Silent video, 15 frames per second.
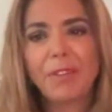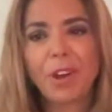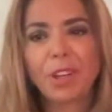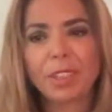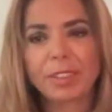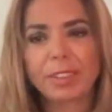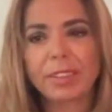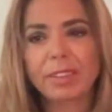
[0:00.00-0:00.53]

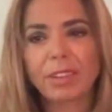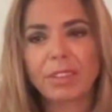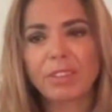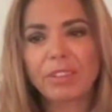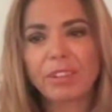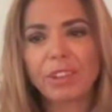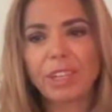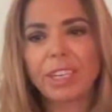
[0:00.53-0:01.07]
focuses on
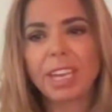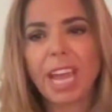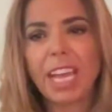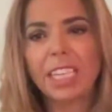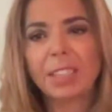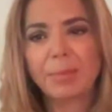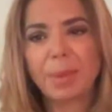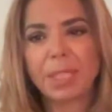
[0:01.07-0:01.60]
certain
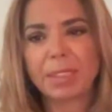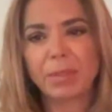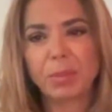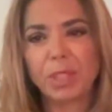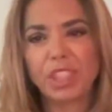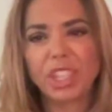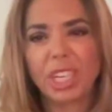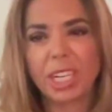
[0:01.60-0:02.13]
aspects
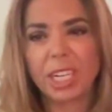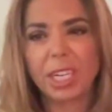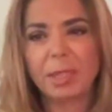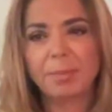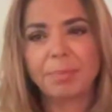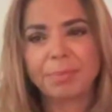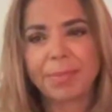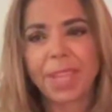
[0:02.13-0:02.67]
which
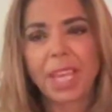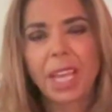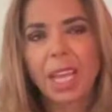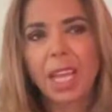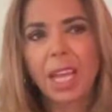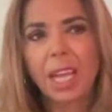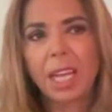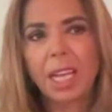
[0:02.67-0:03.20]
are,
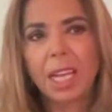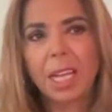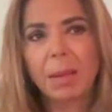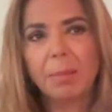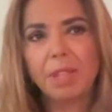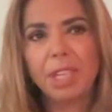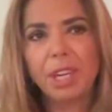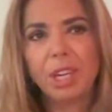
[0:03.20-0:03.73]

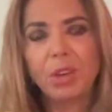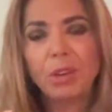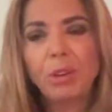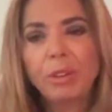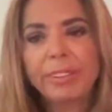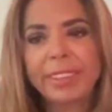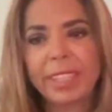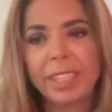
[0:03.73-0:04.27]

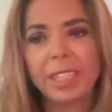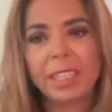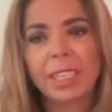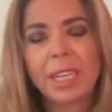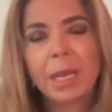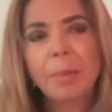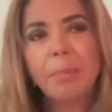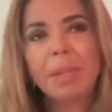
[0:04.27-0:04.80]
newsy,
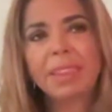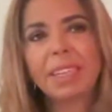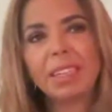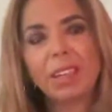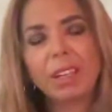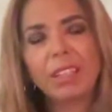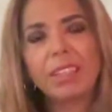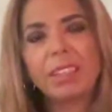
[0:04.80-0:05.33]
but they
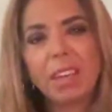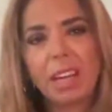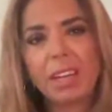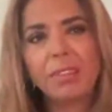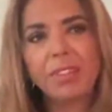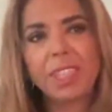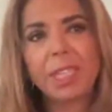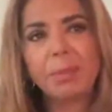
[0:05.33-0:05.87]
don't
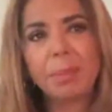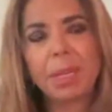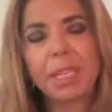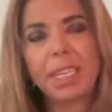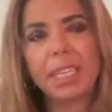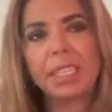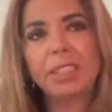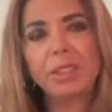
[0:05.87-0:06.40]
dive
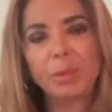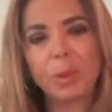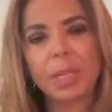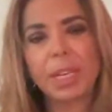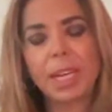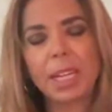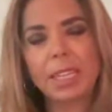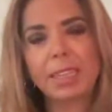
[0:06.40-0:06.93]
deeply into
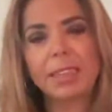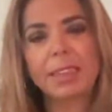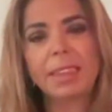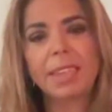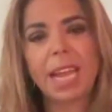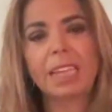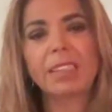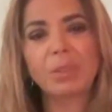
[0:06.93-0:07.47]
it.
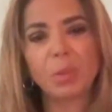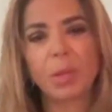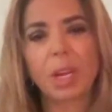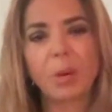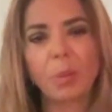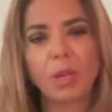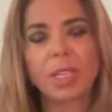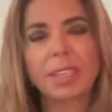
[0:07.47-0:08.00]
And that's what
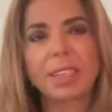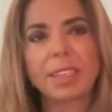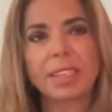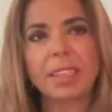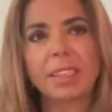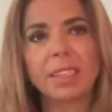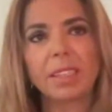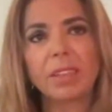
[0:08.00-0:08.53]
I wanted
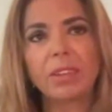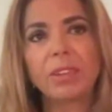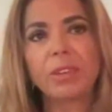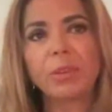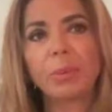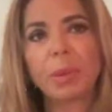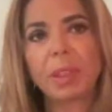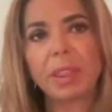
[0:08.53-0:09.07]
to
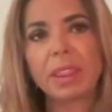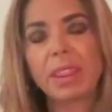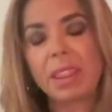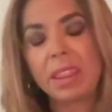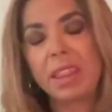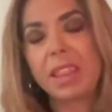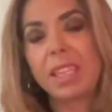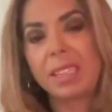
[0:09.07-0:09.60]
do with
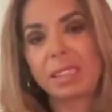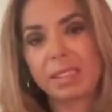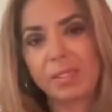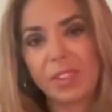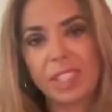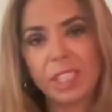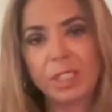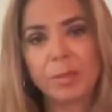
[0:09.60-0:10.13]
this
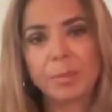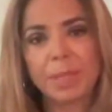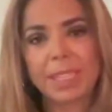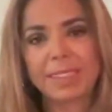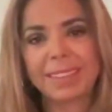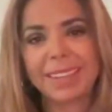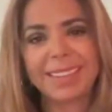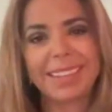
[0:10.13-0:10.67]
film
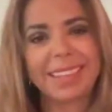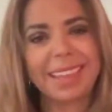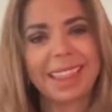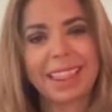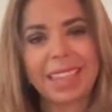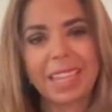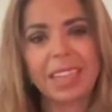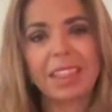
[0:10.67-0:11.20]
because I didn't
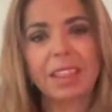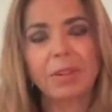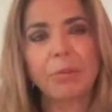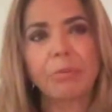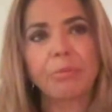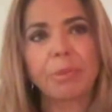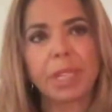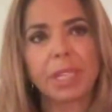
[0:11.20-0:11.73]
think
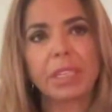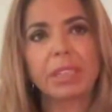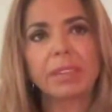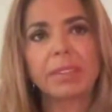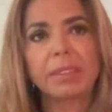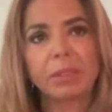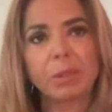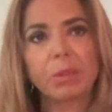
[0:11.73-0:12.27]
the real
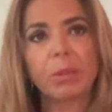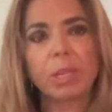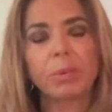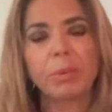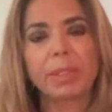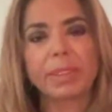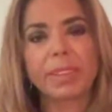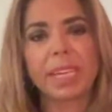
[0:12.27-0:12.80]
story
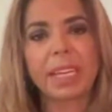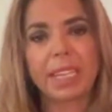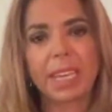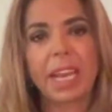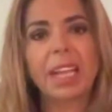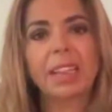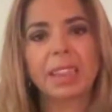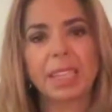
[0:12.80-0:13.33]
was getting
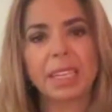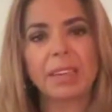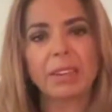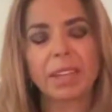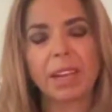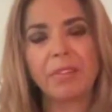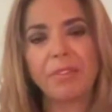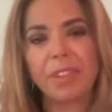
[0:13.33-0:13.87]
out there
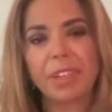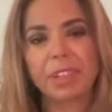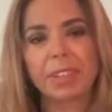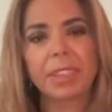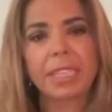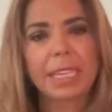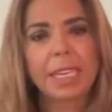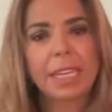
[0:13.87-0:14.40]
and I felt
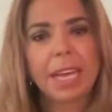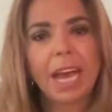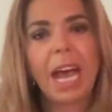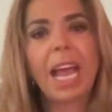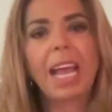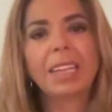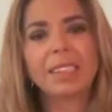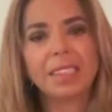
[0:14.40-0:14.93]

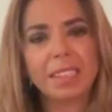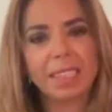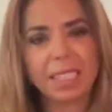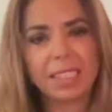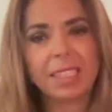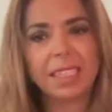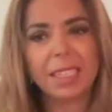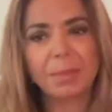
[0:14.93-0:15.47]
I had to
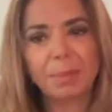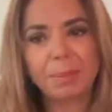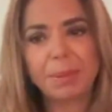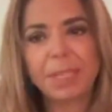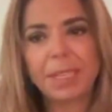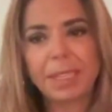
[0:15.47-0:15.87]
dig deep.